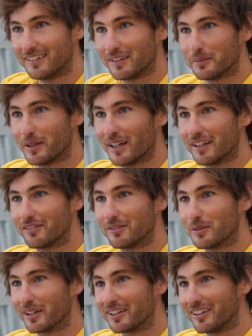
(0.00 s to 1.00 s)
Not bad effort
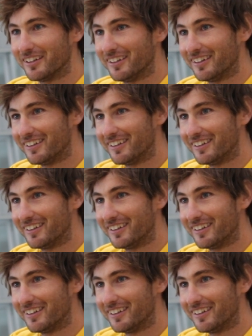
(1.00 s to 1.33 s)
by you.